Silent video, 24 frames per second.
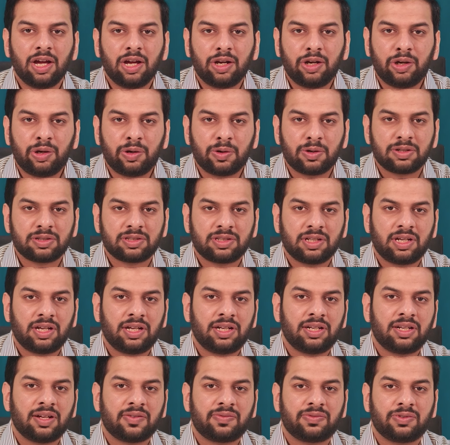Notes
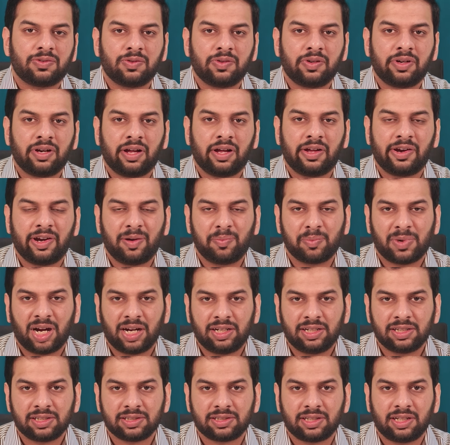in the phone,
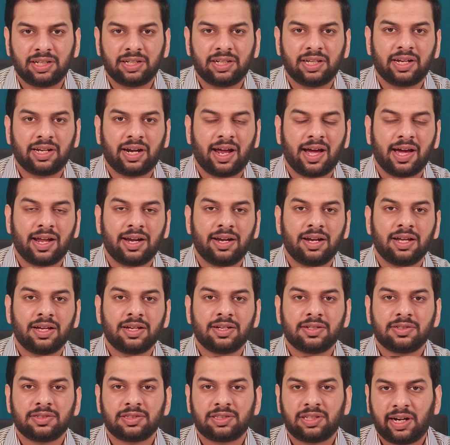reminders in their head,
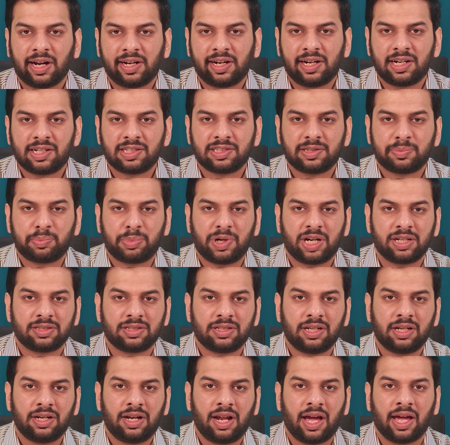scattered
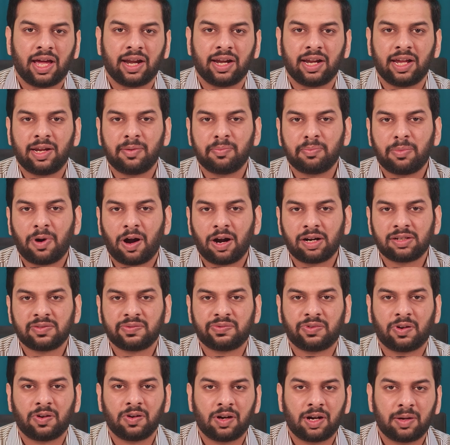spreadsheet, and inbox
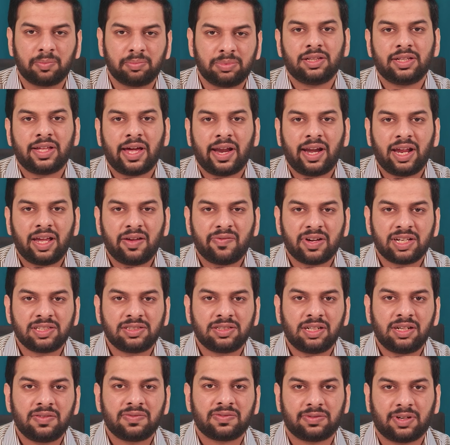follow-up that
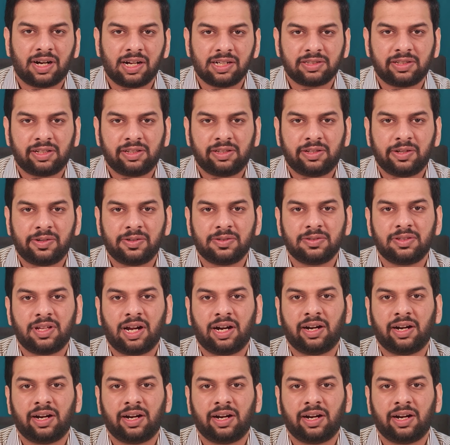eventually falls through the